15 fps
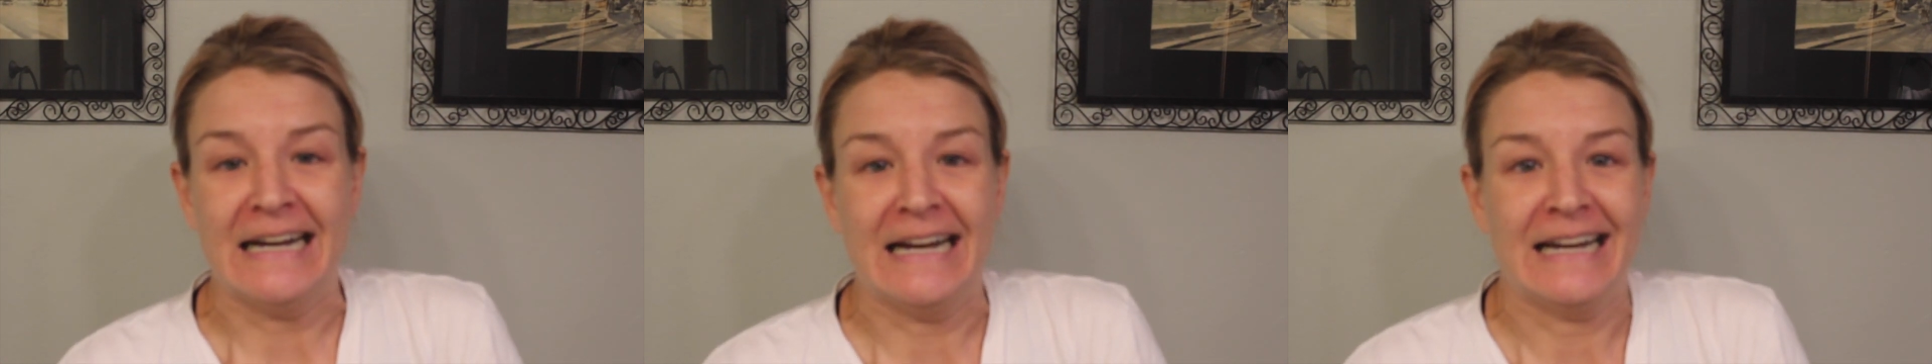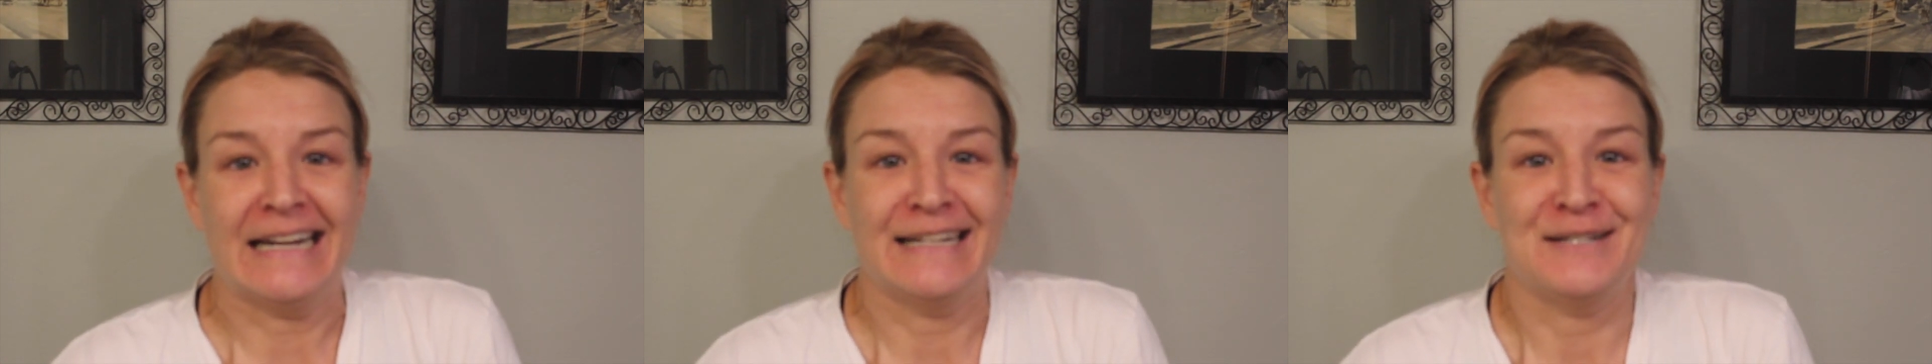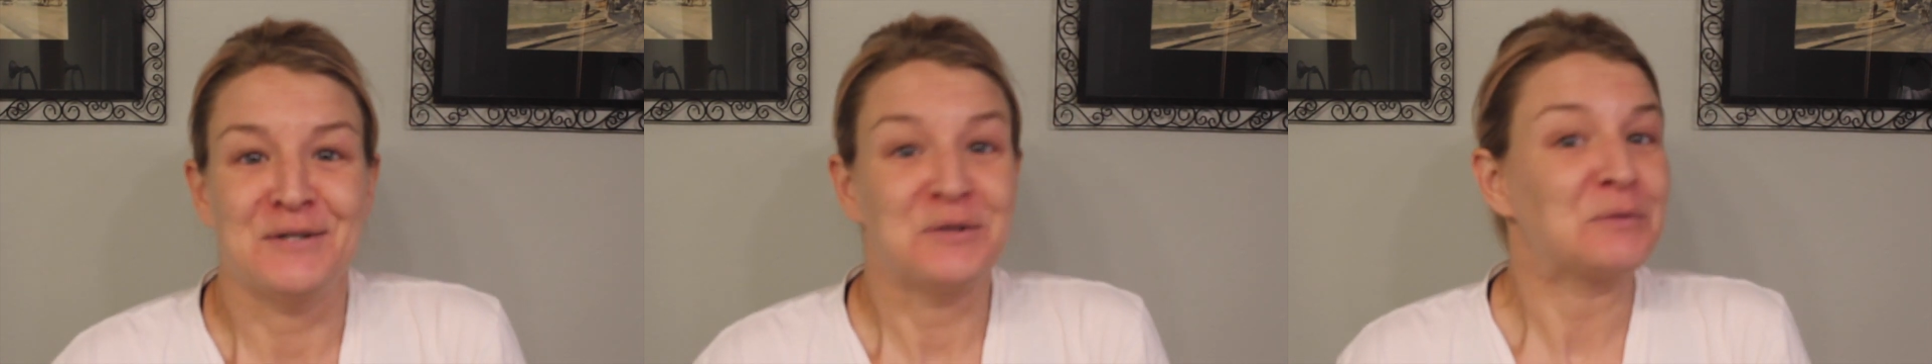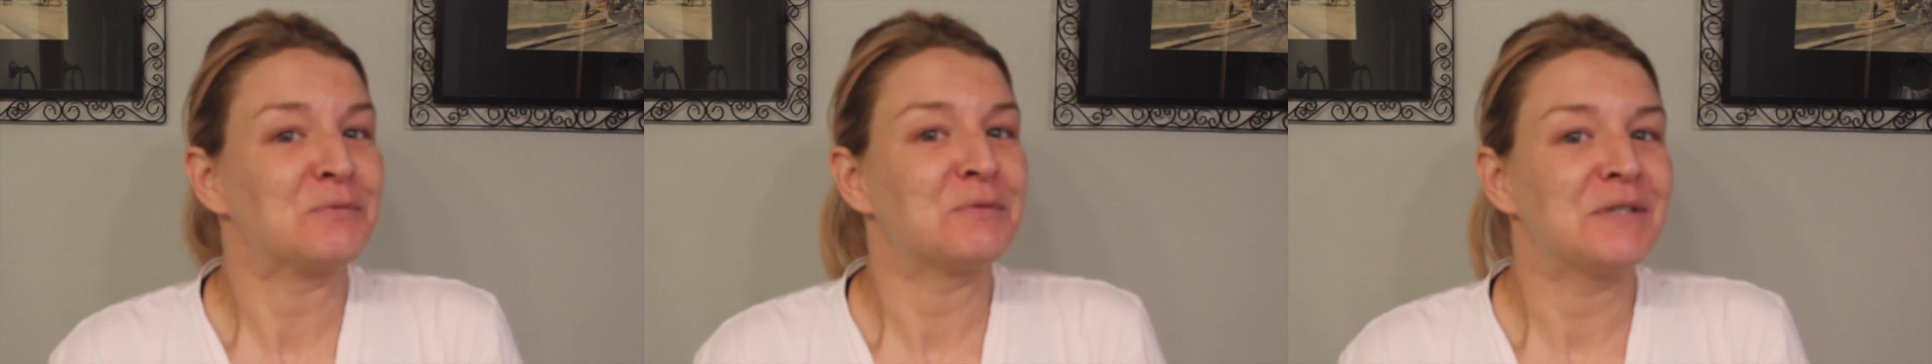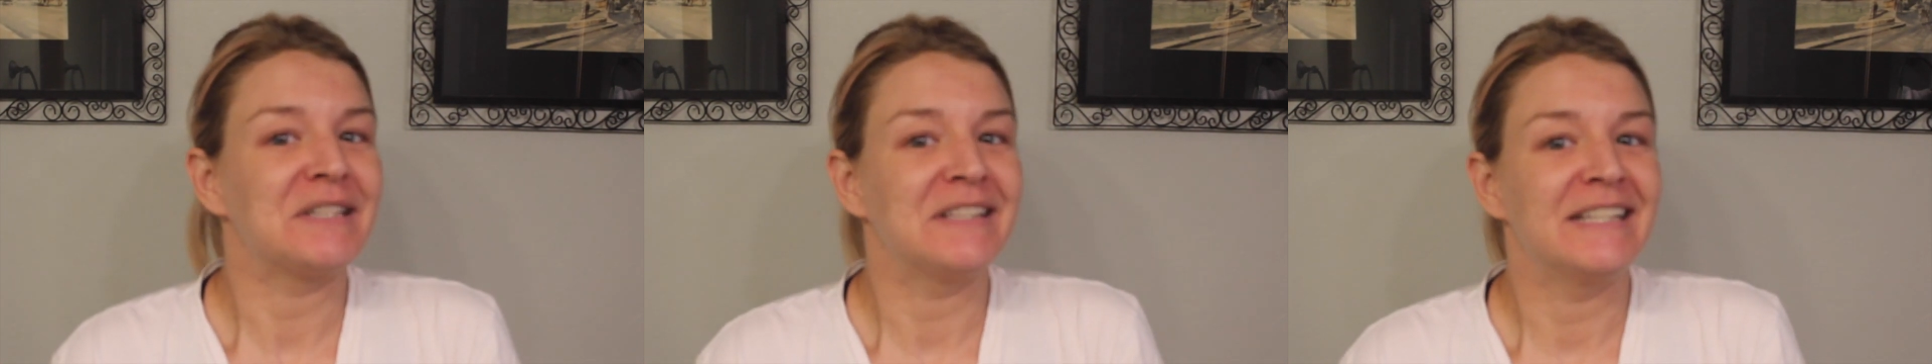I
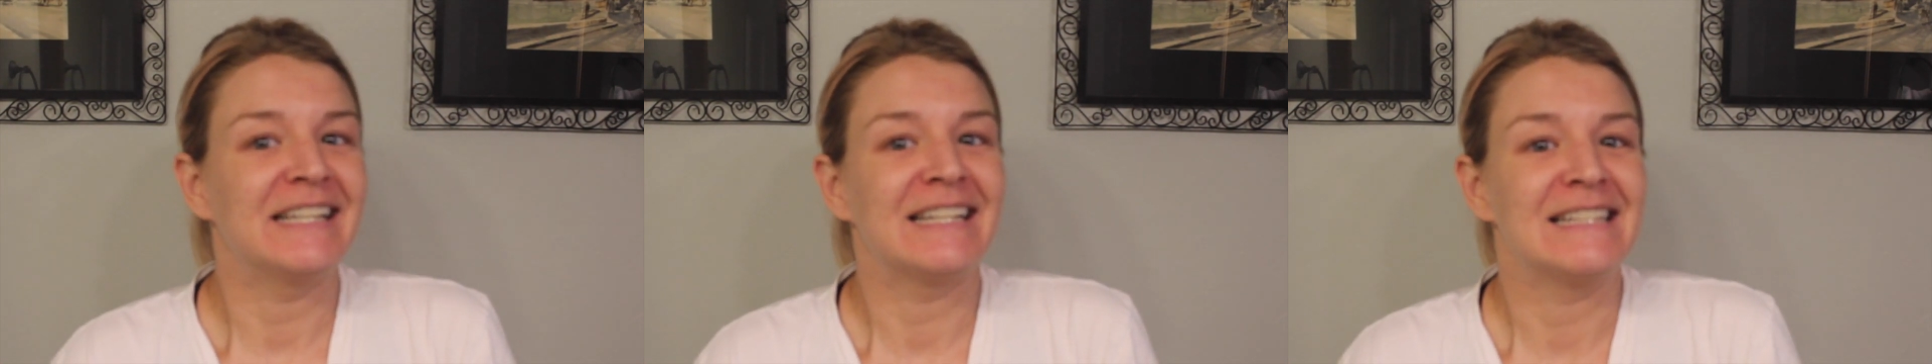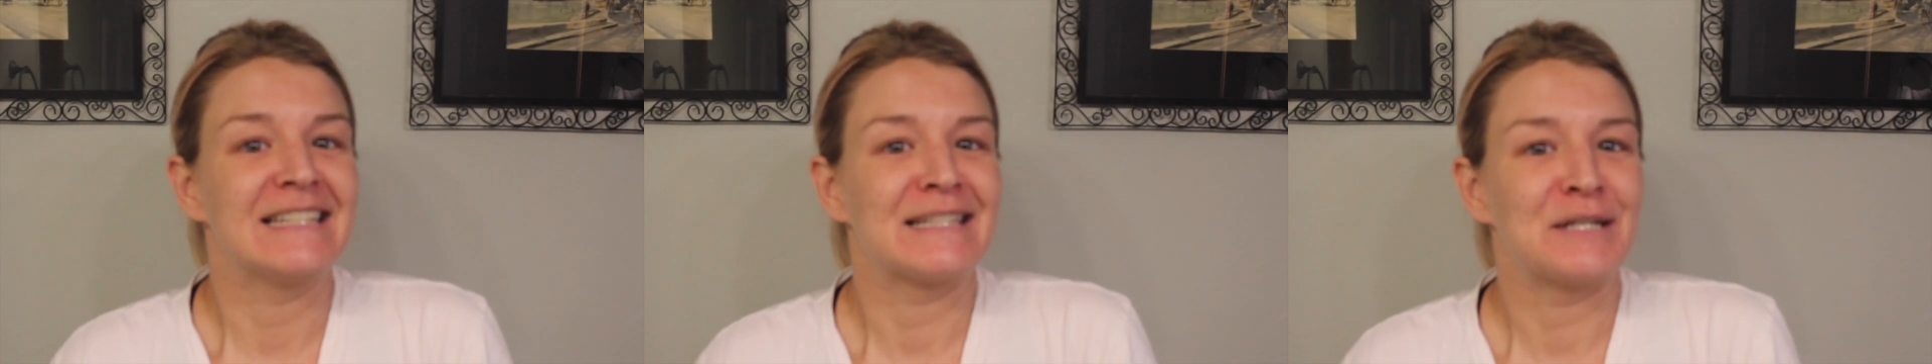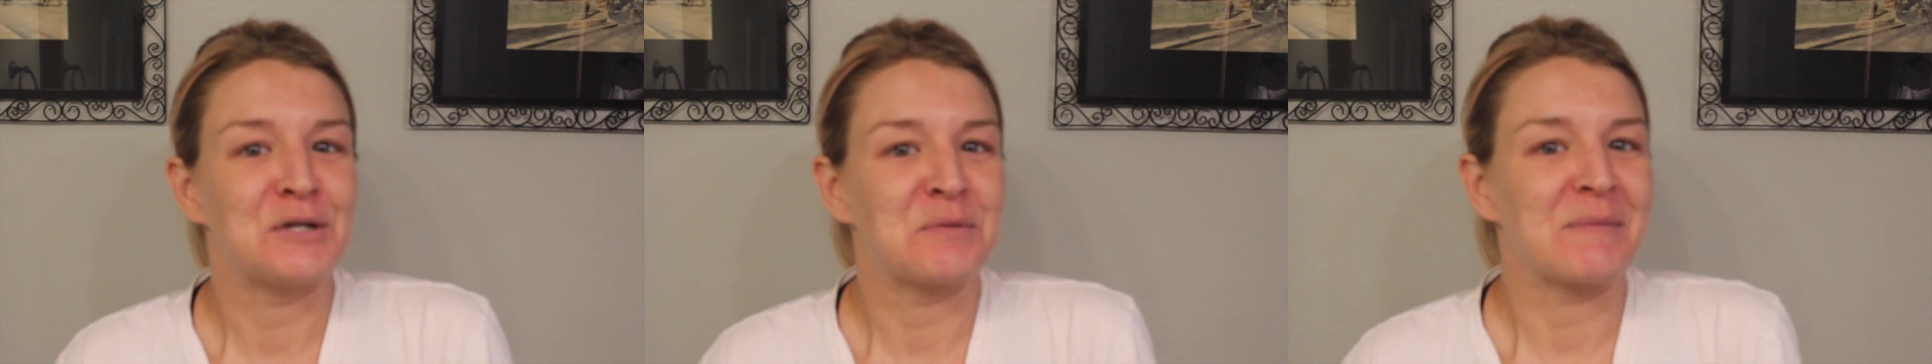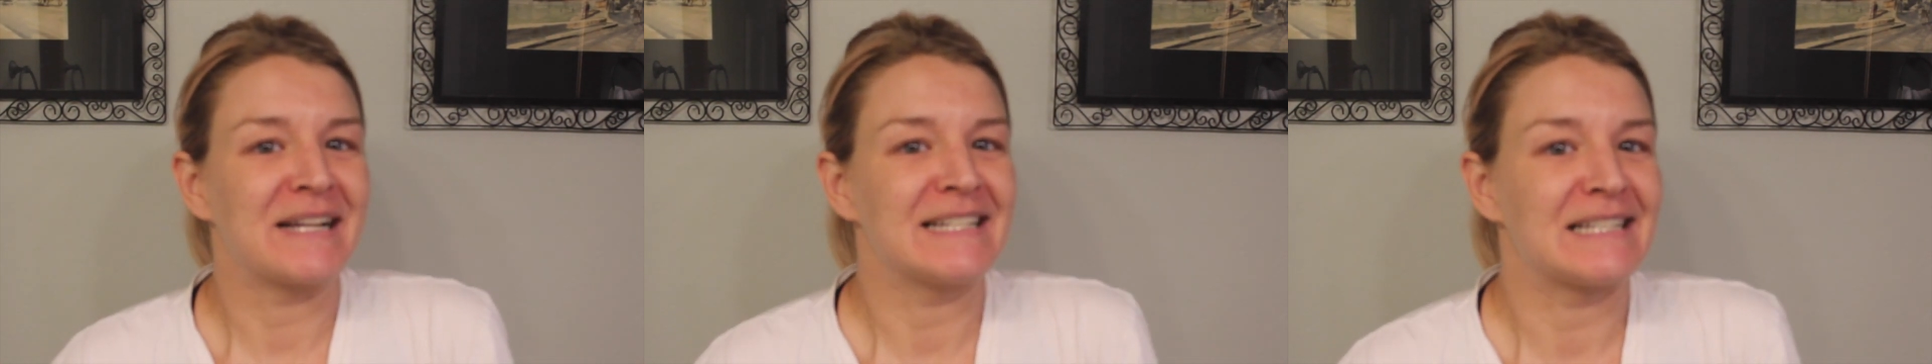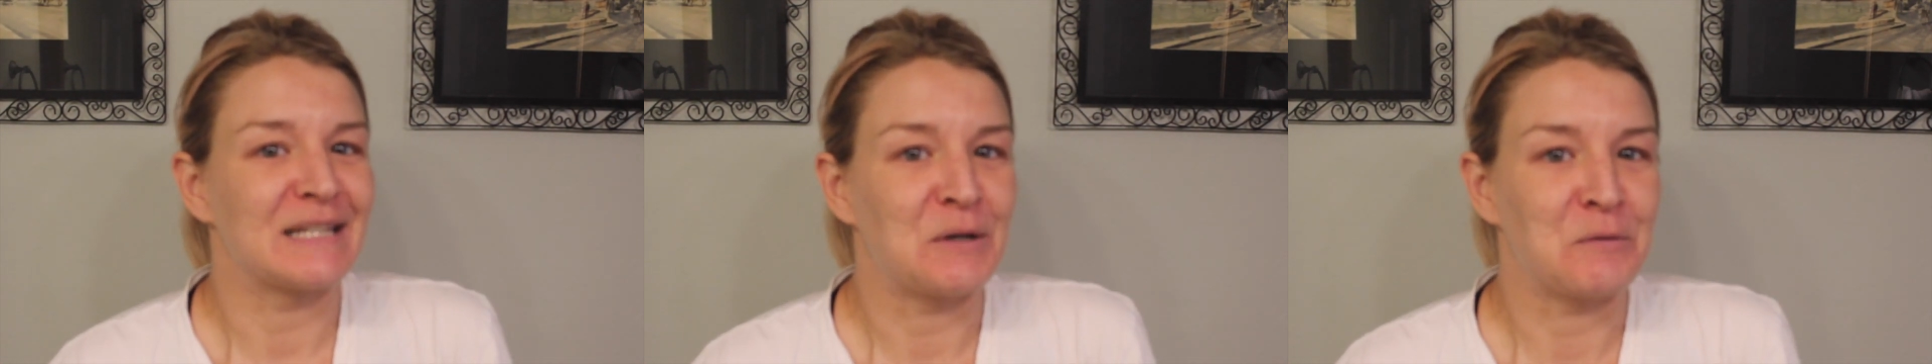don't really consider
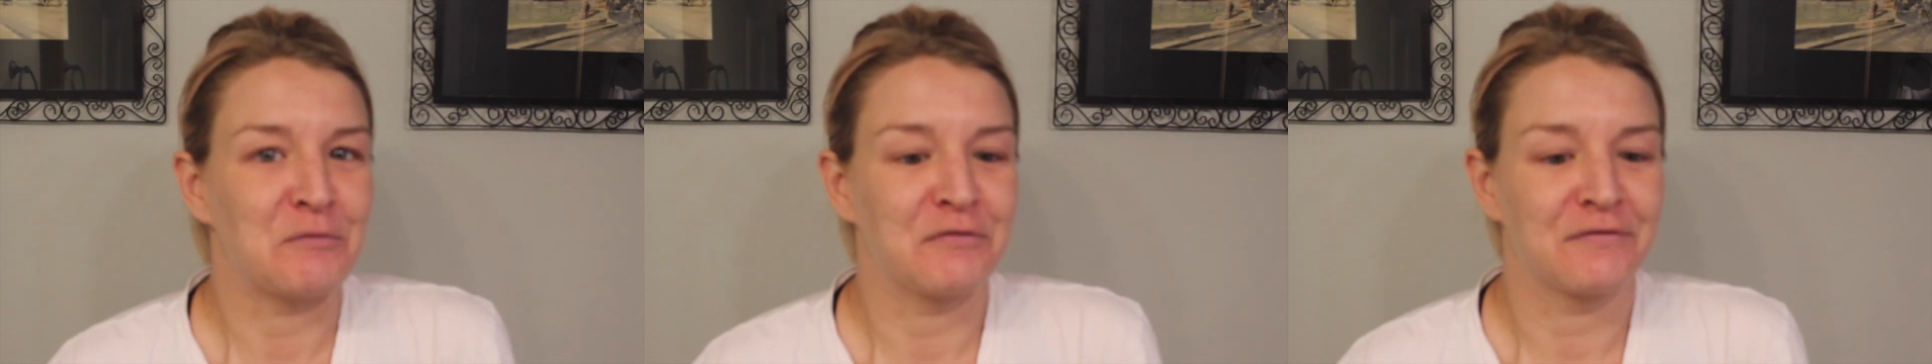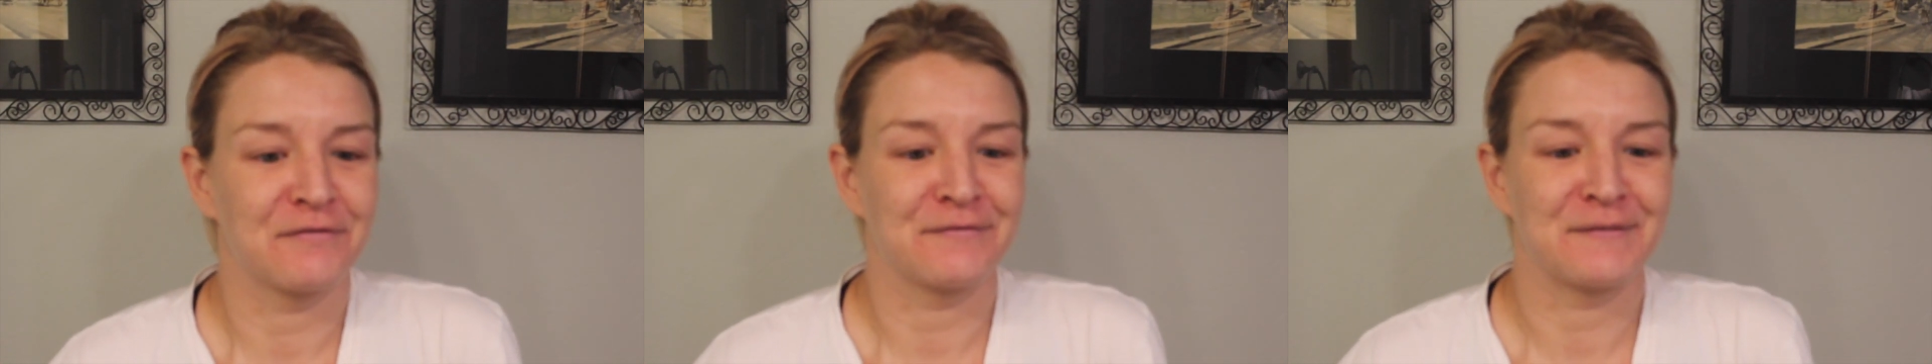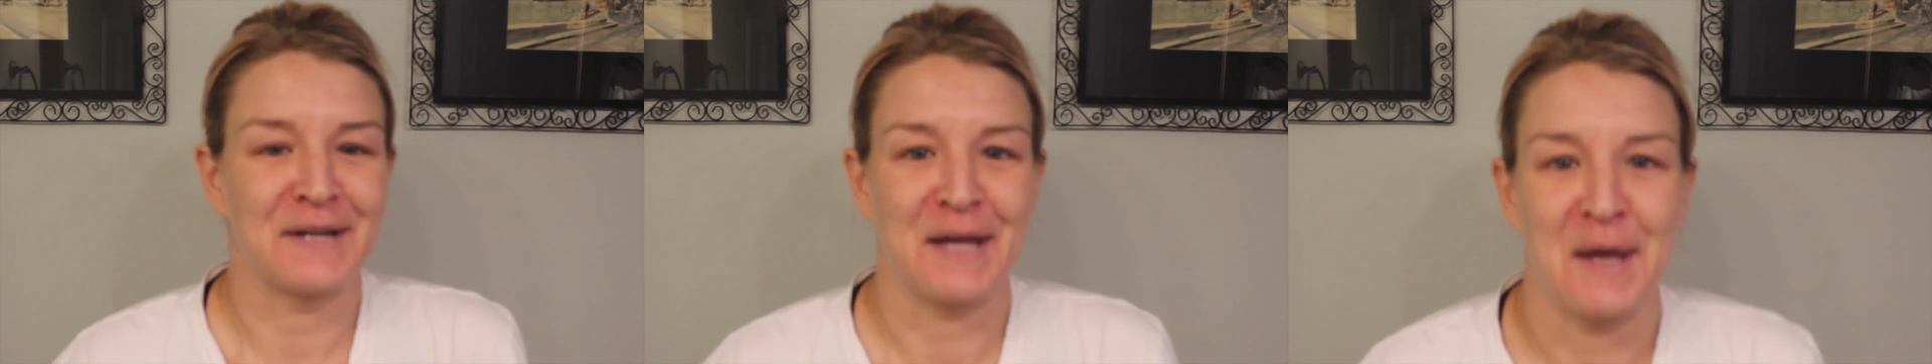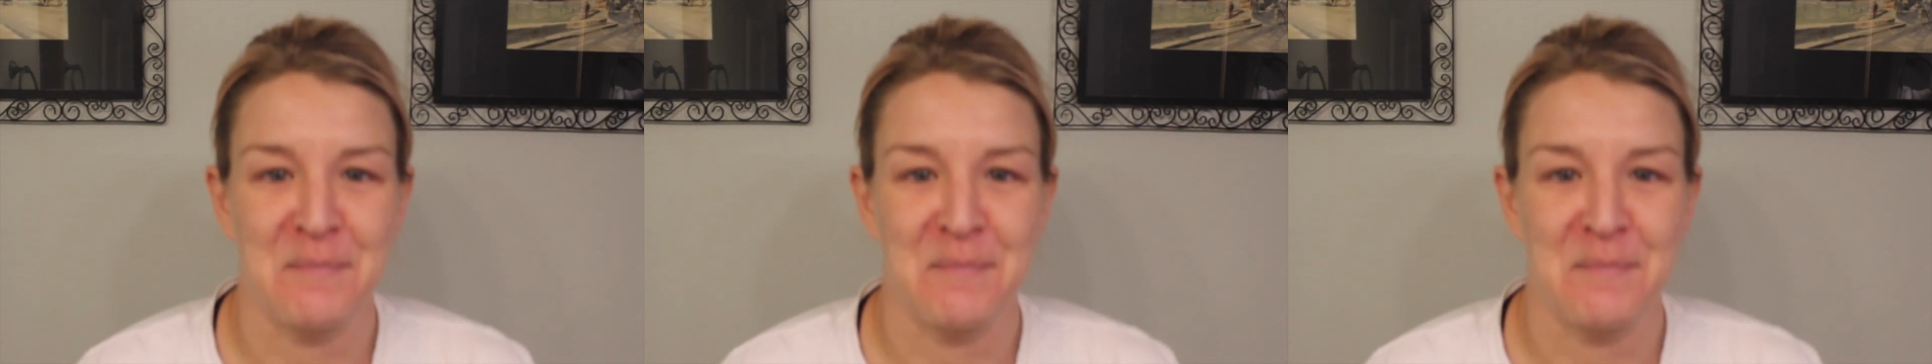myself